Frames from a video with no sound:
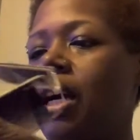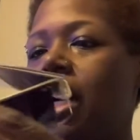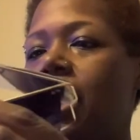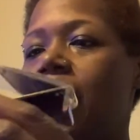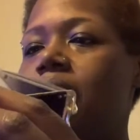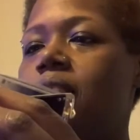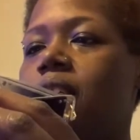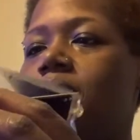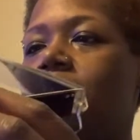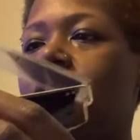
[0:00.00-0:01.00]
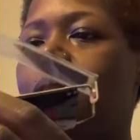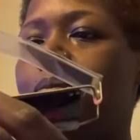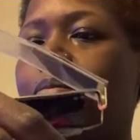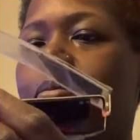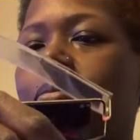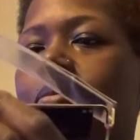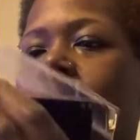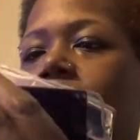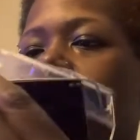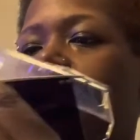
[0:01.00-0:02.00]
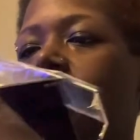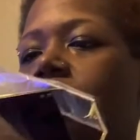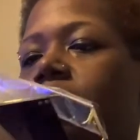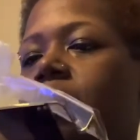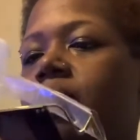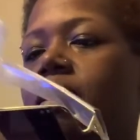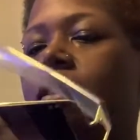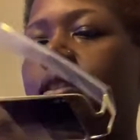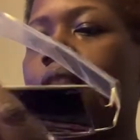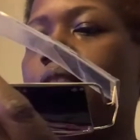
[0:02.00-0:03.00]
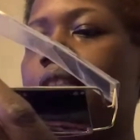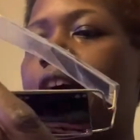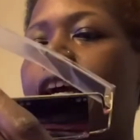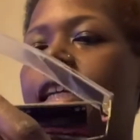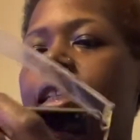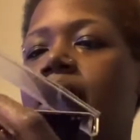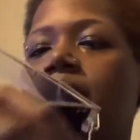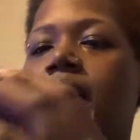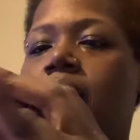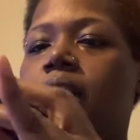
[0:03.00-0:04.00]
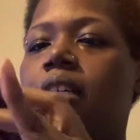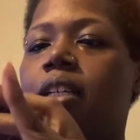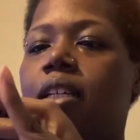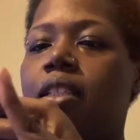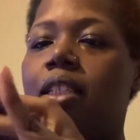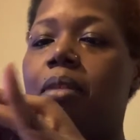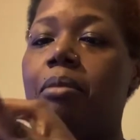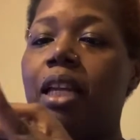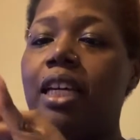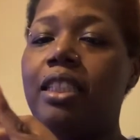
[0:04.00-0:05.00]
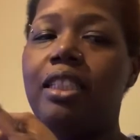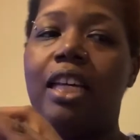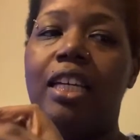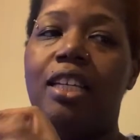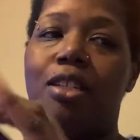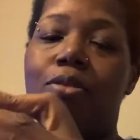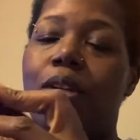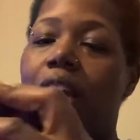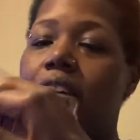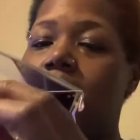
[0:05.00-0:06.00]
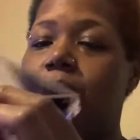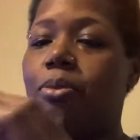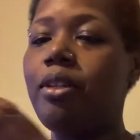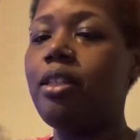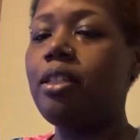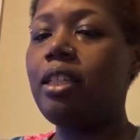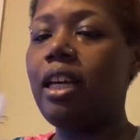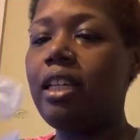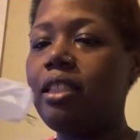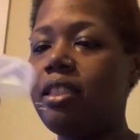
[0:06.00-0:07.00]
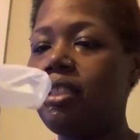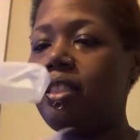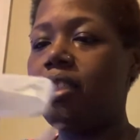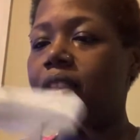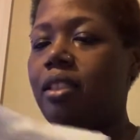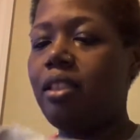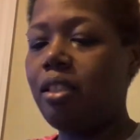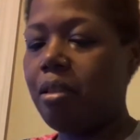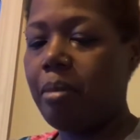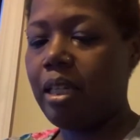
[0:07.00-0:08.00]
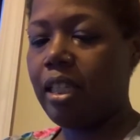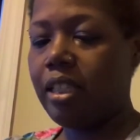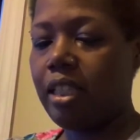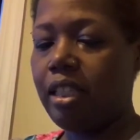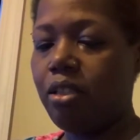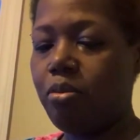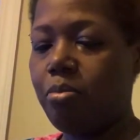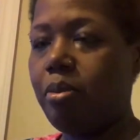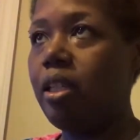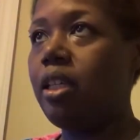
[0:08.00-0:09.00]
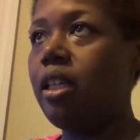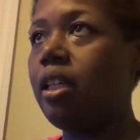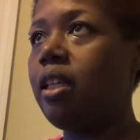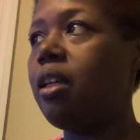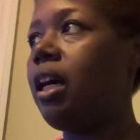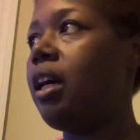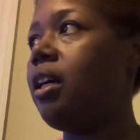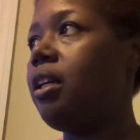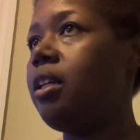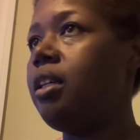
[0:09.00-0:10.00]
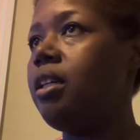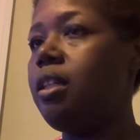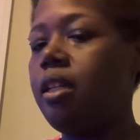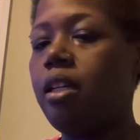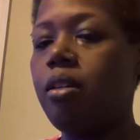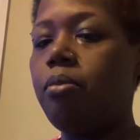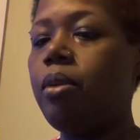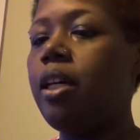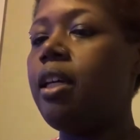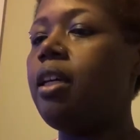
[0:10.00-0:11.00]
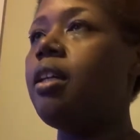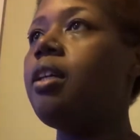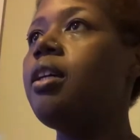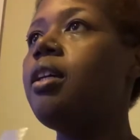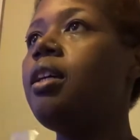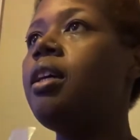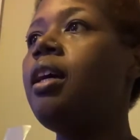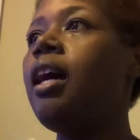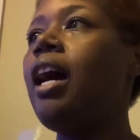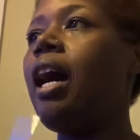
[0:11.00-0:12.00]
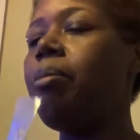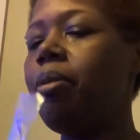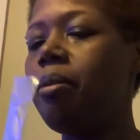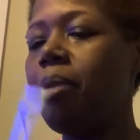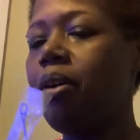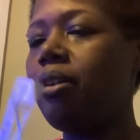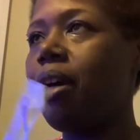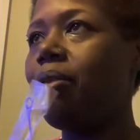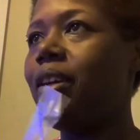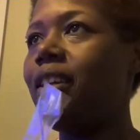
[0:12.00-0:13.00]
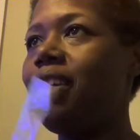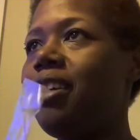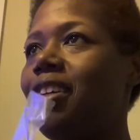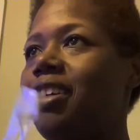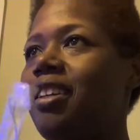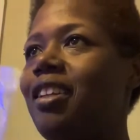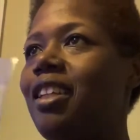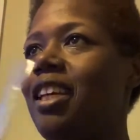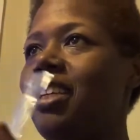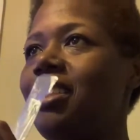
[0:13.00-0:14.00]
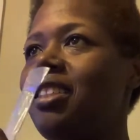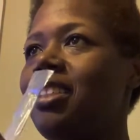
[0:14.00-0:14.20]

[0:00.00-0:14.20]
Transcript: I like the uh, the the the satin. Now some glasses they give you case, pretty little cases, and some I guess they too big, huh? What? I put them on already. These.